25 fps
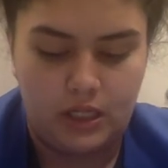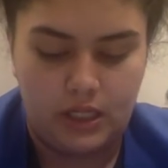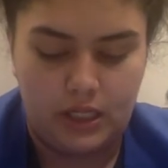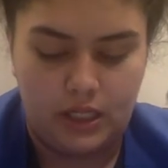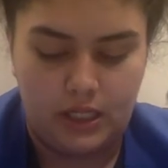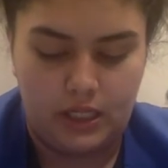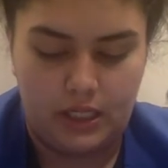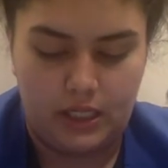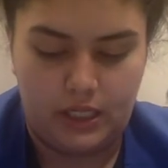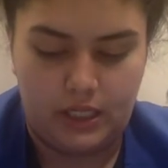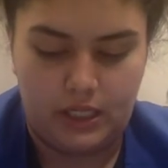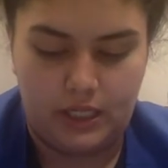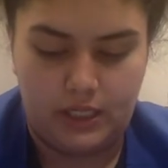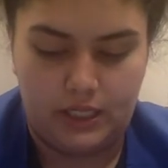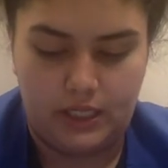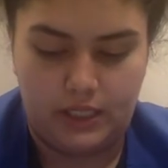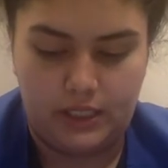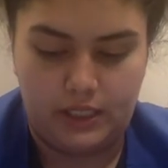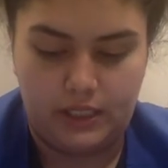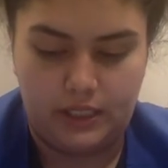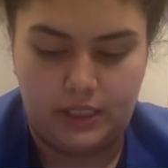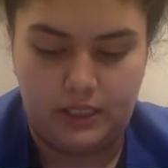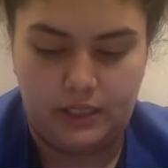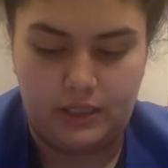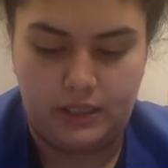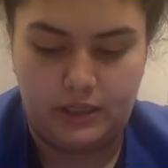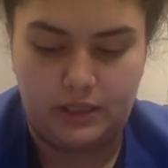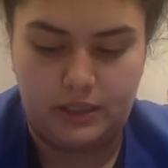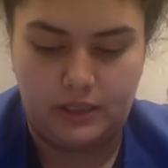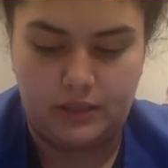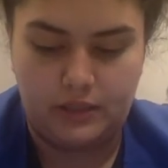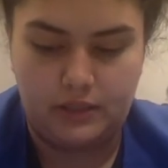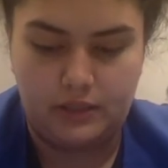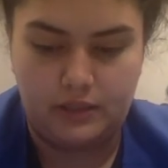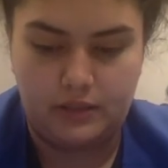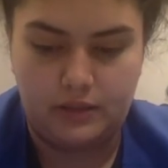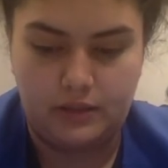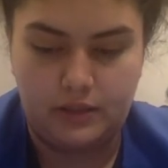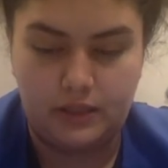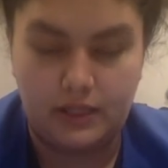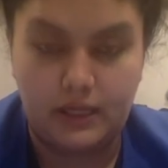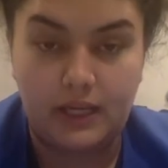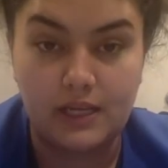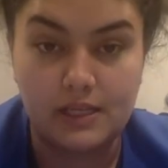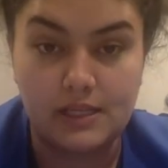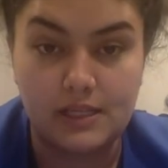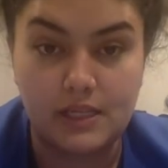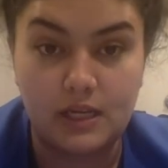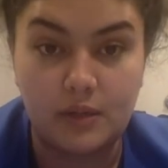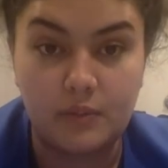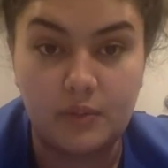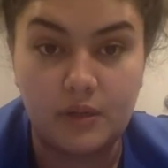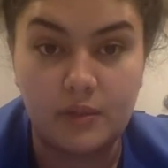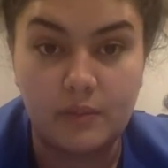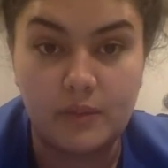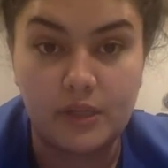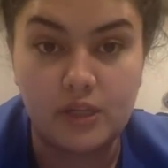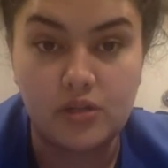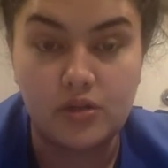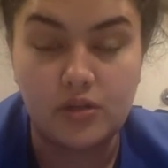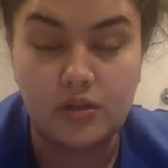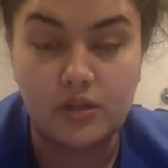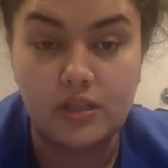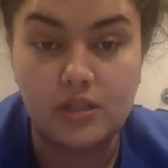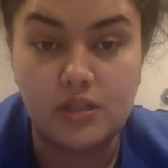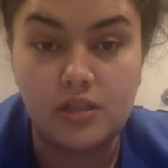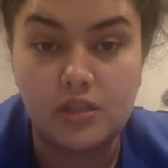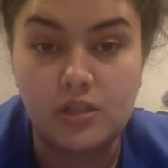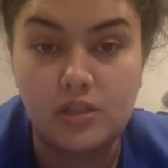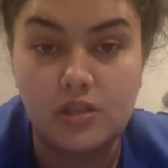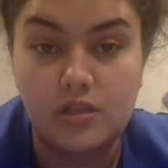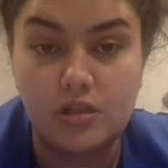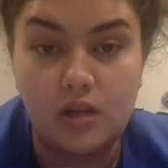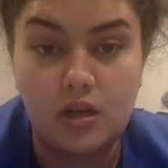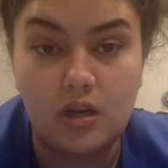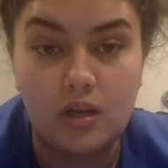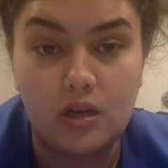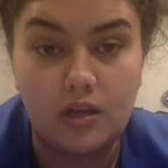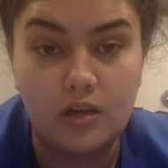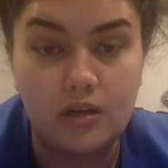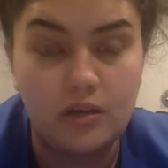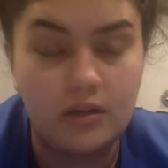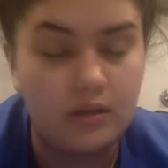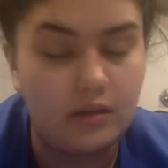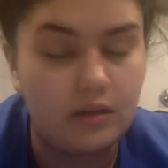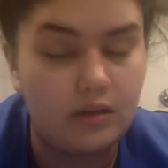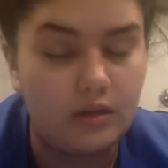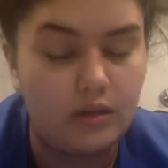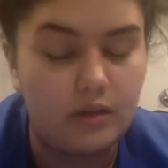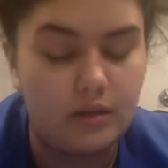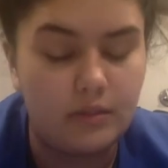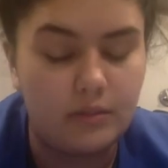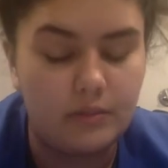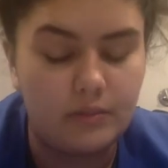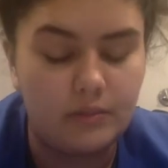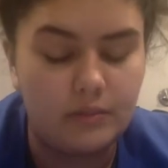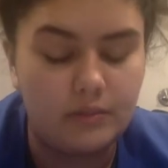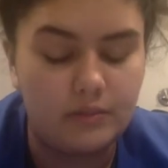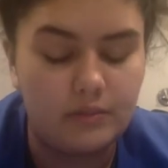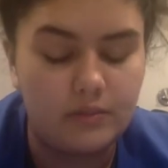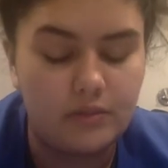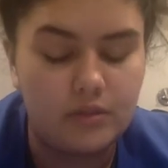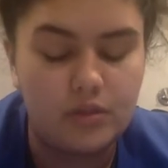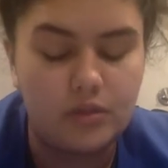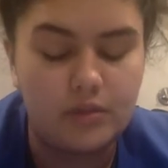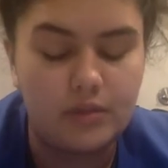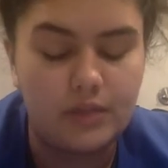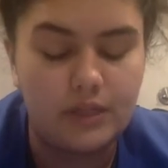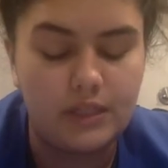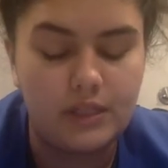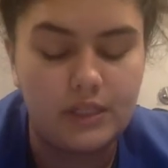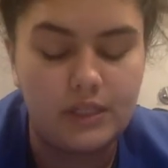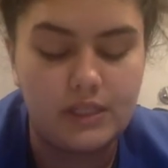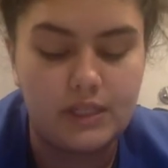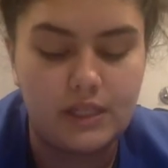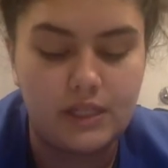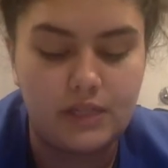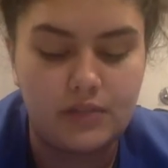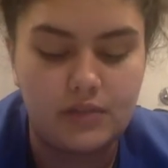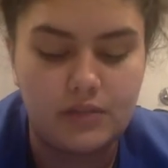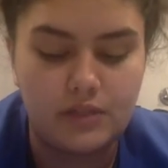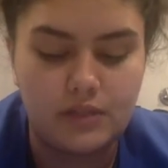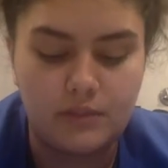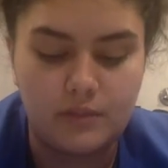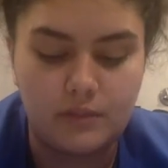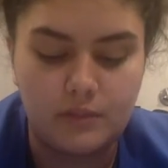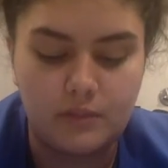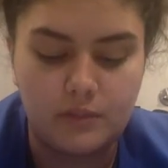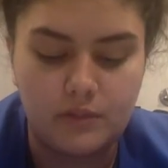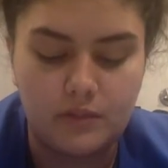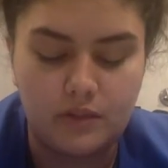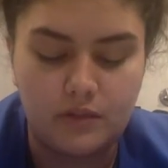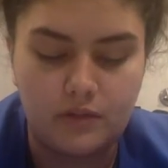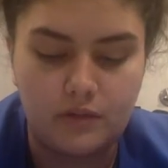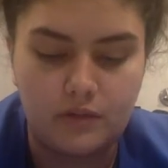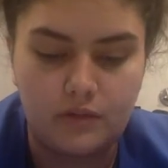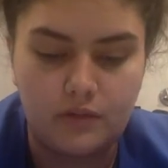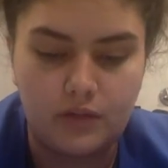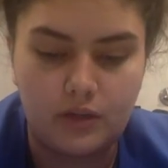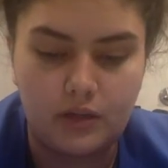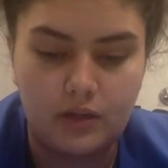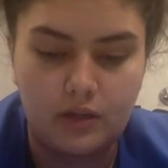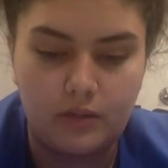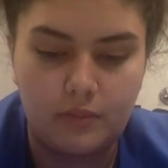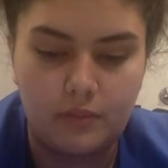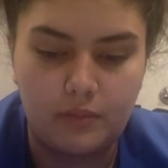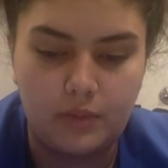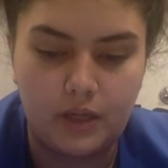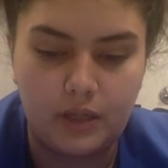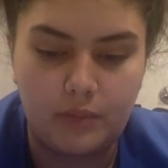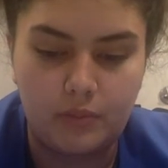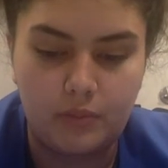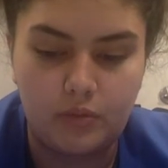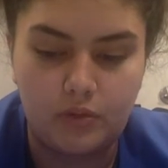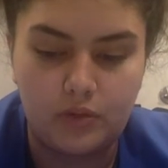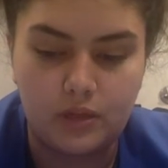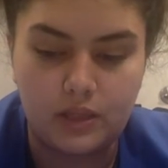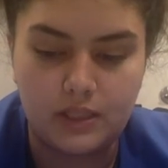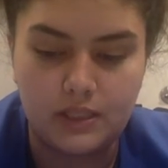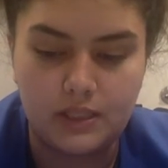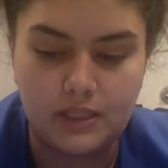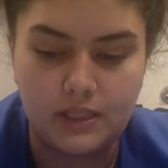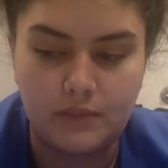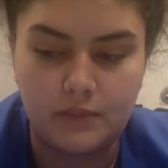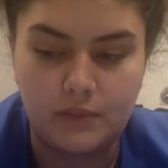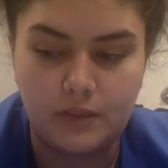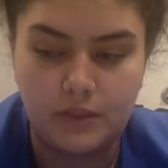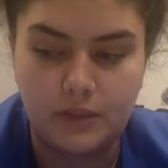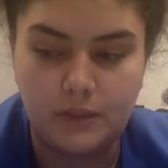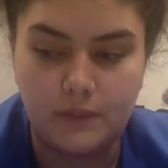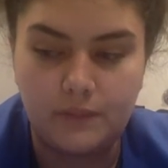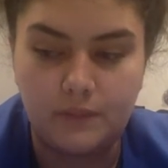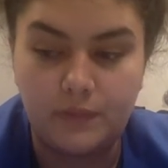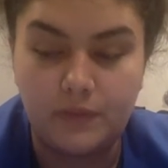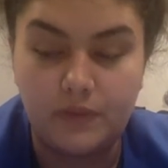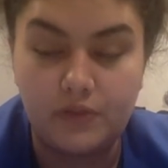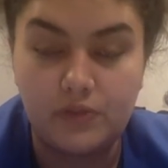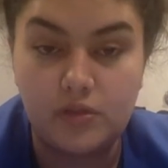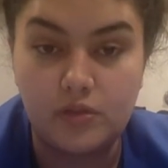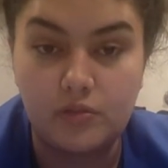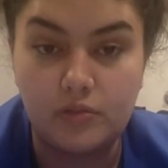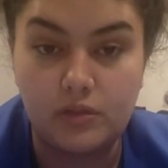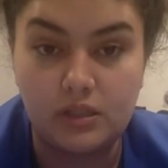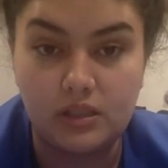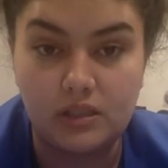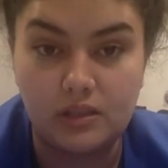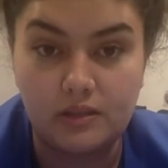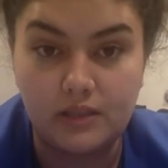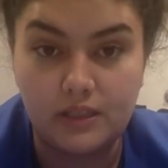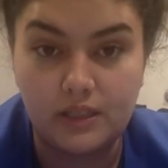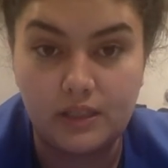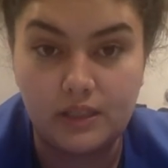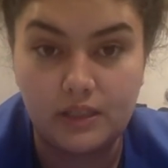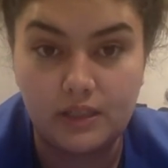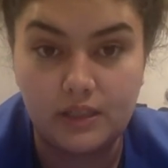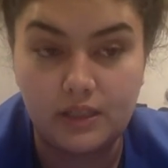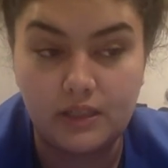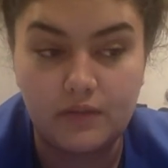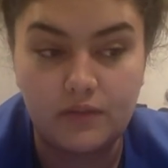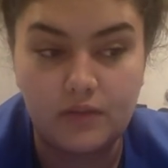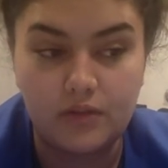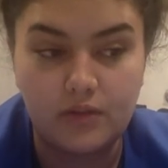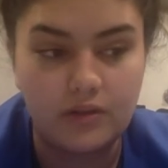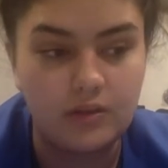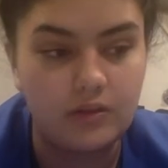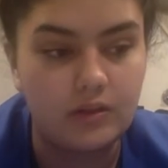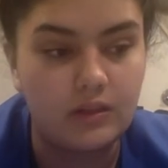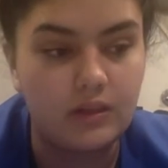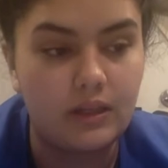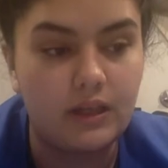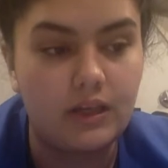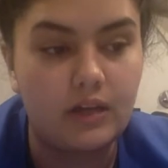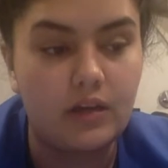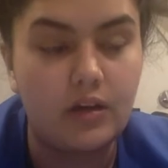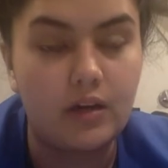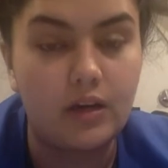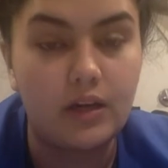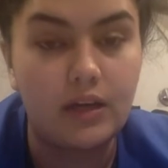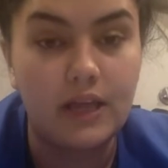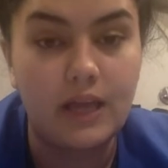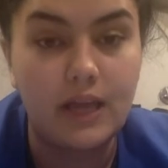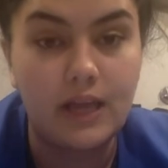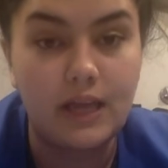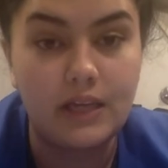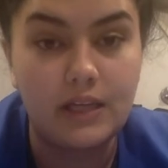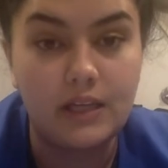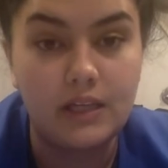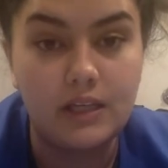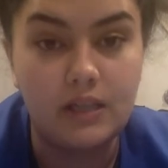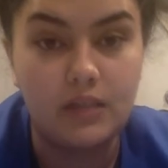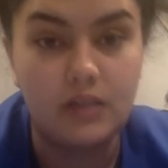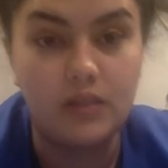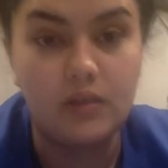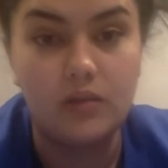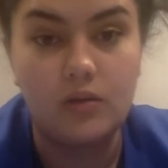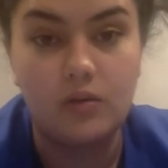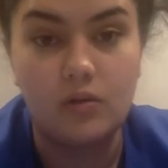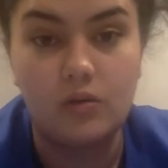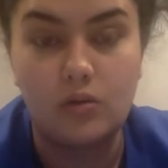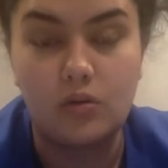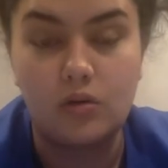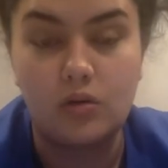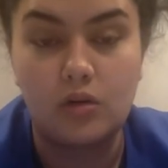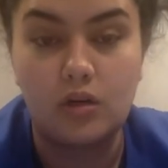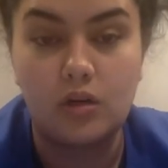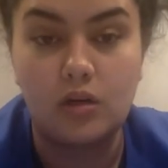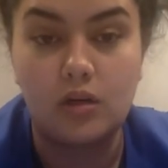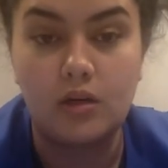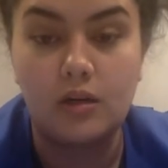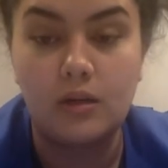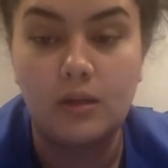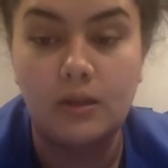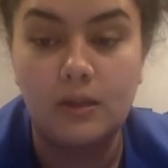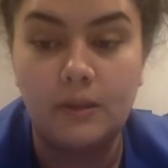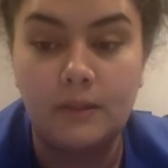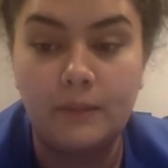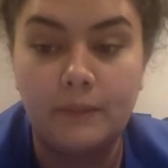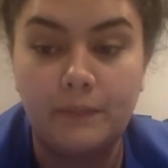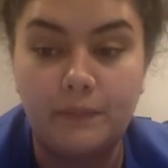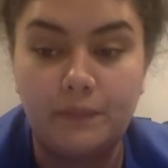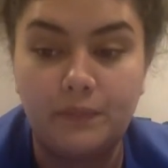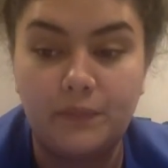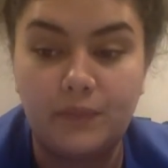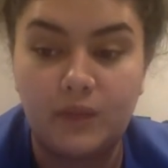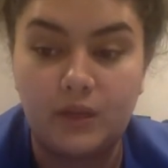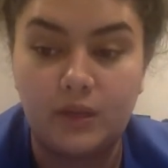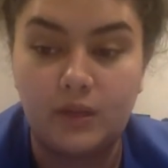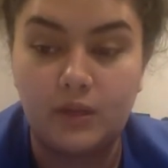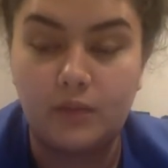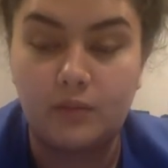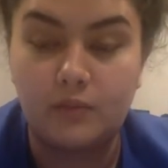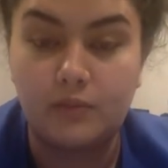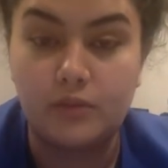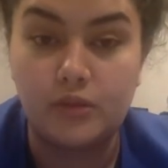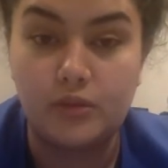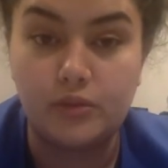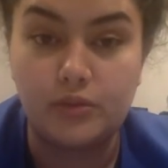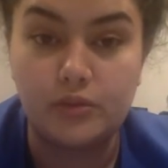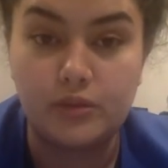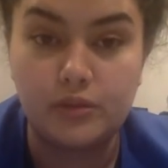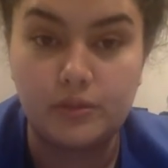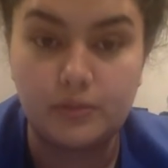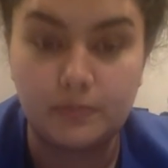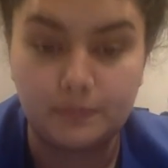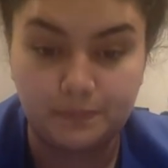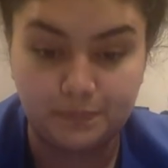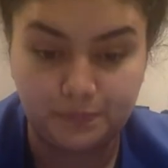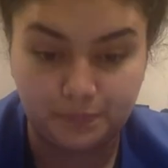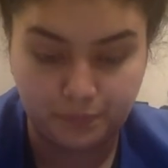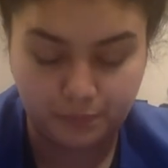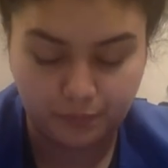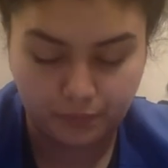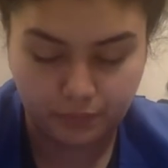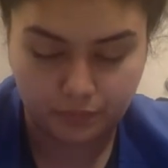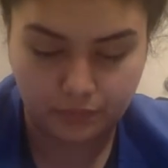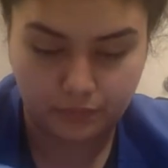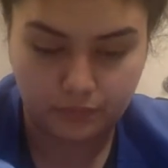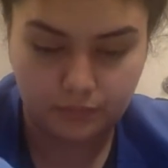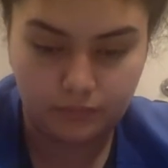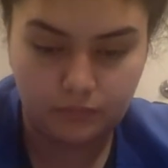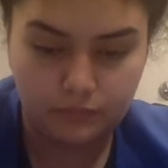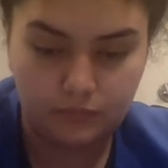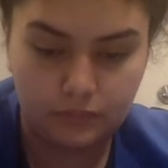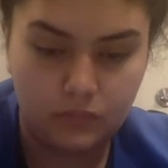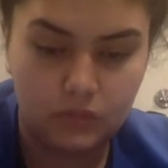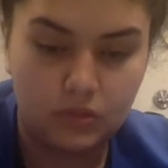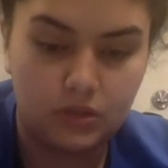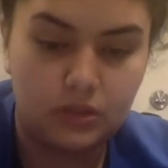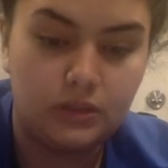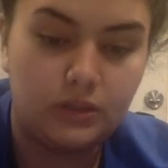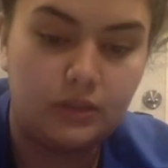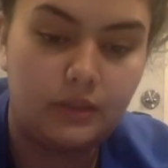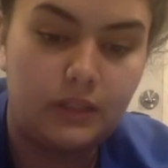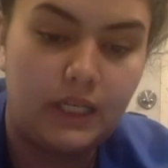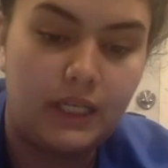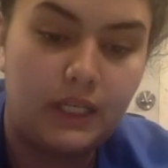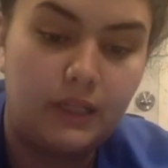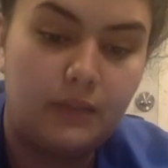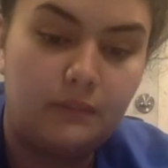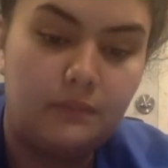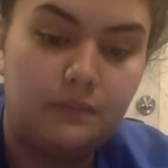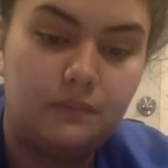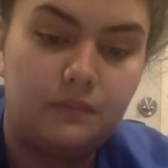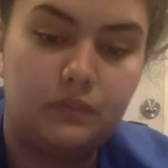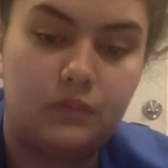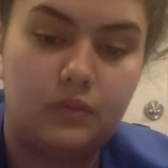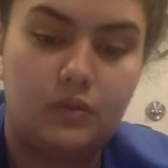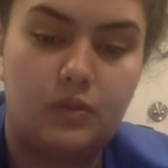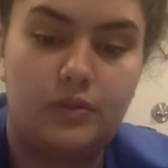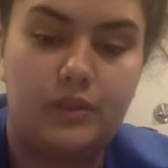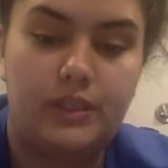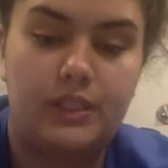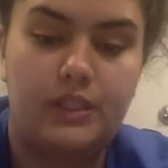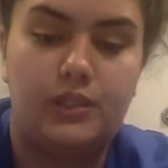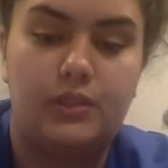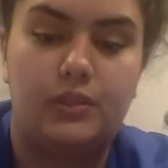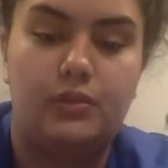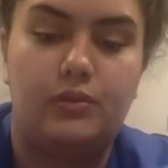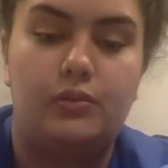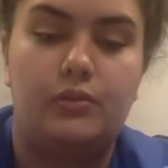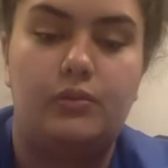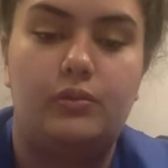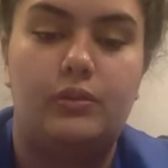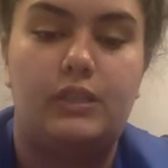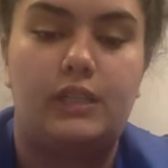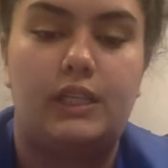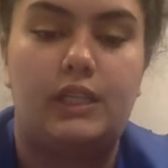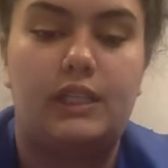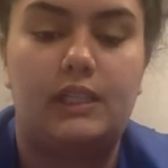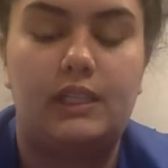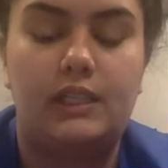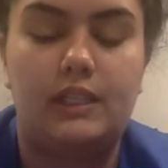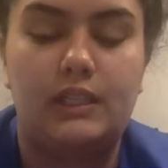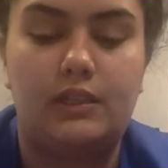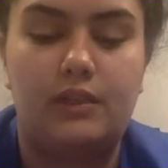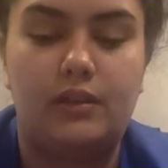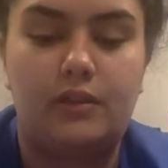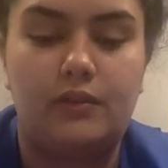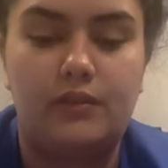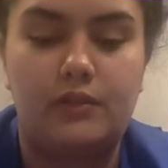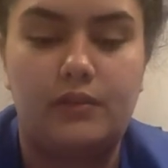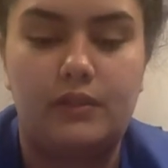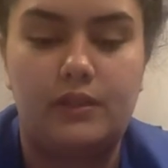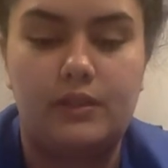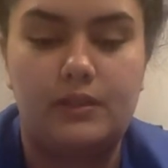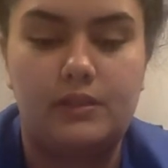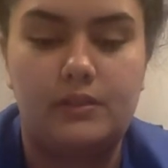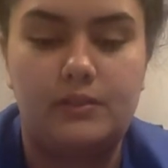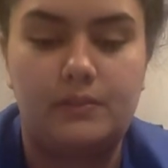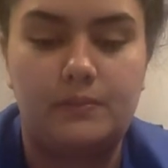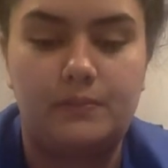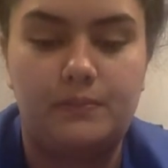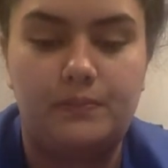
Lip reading: And like I said, I'm going to make sure that she's not showing any signs or symptoms of hypoglycemia. And if she was, I'll give her like hard candy or juice. So now I'm going to take the lid off of this.